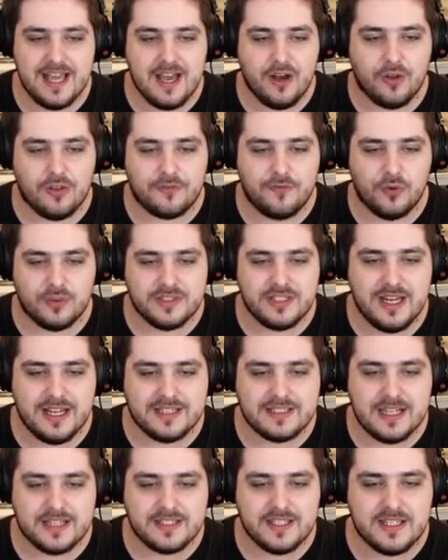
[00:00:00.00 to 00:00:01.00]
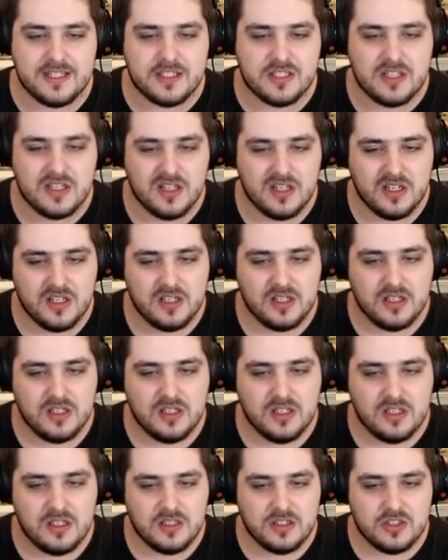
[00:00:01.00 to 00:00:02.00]
X? Oh, the fourteen X X is
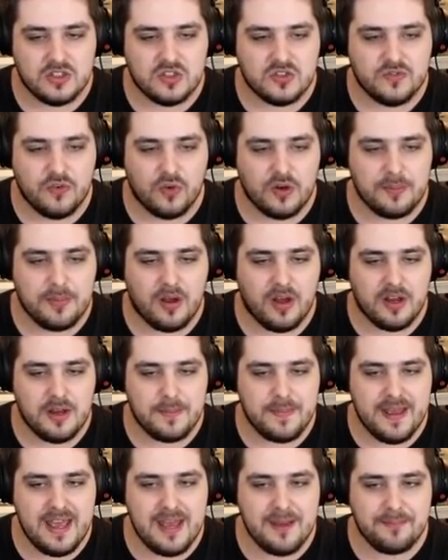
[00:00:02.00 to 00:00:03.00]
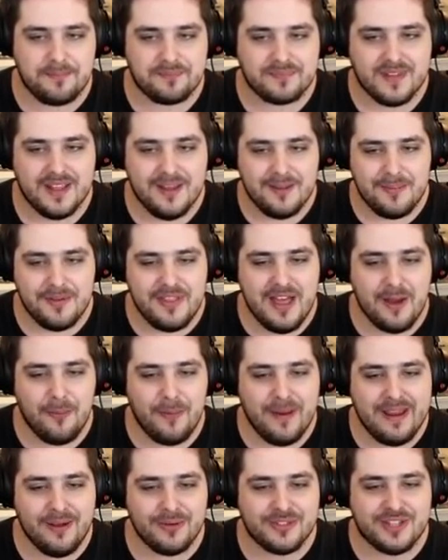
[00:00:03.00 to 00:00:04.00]
falling behind a bit. But their
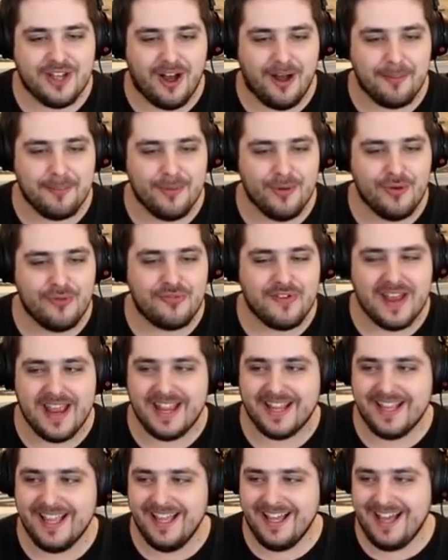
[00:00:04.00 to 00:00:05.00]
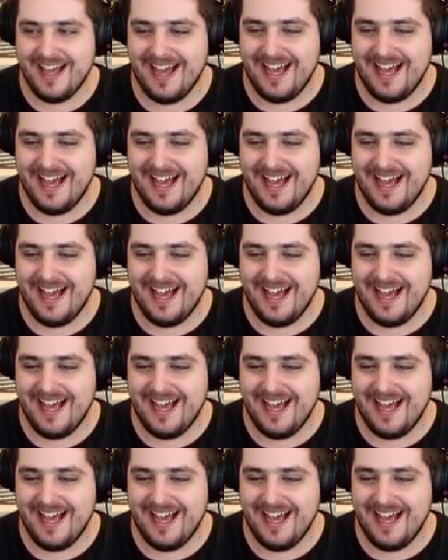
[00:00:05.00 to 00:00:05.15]
wheels aren't moving.